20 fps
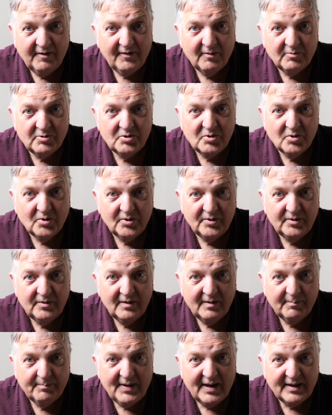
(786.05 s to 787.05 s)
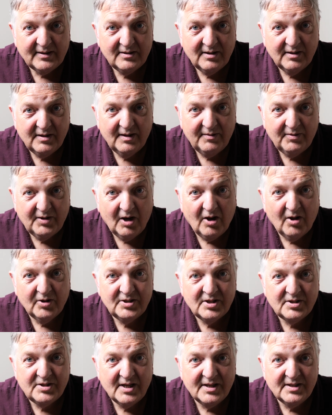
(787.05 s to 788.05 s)
If I was going back to the, the
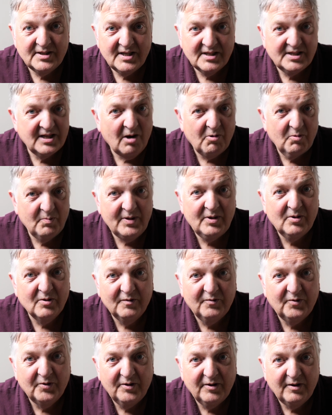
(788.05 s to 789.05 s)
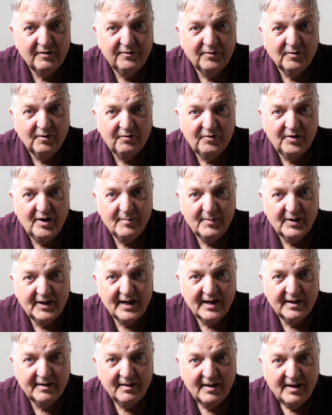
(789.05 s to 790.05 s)
larger sensors, I would be going for another full frame
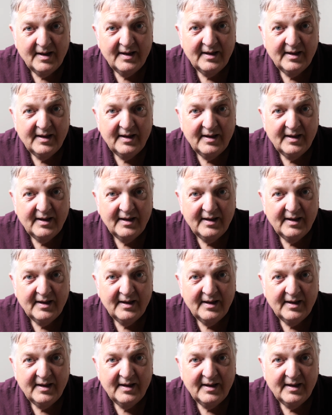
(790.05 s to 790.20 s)
again,